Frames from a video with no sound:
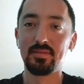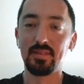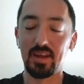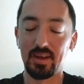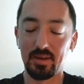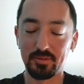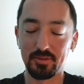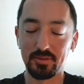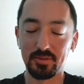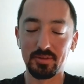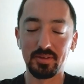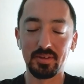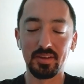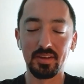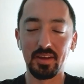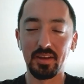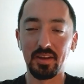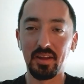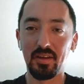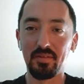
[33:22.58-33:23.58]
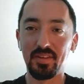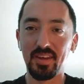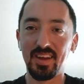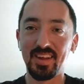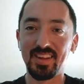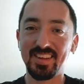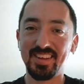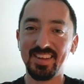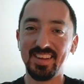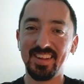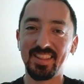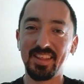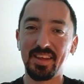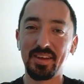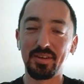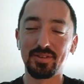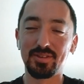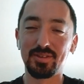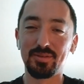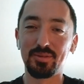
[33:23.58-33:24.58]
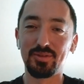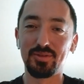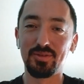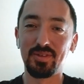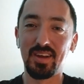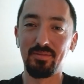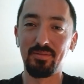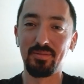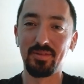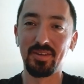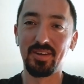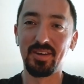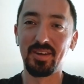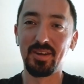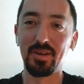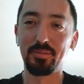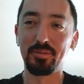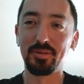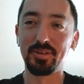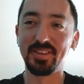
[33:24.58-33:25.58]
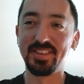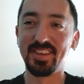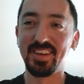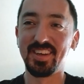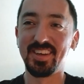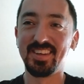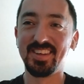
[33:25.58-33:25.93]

Absolutely. I'd love that. Thank you so much for having me on. I appreciate